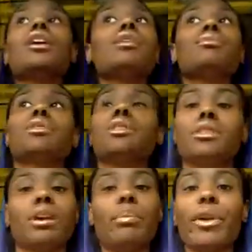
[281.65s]
It
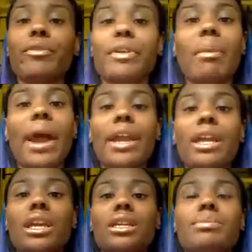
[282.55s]
was a perfect
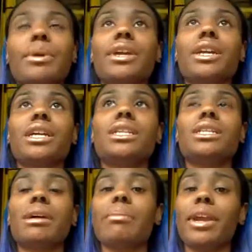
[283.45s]
buying
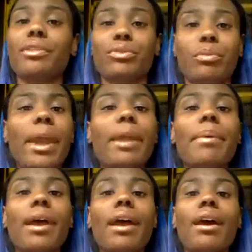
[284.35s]
experience. I paid through
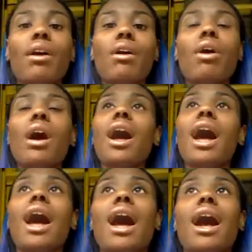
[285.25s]
PayPal.
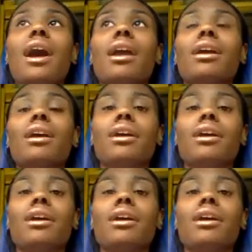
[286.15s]
I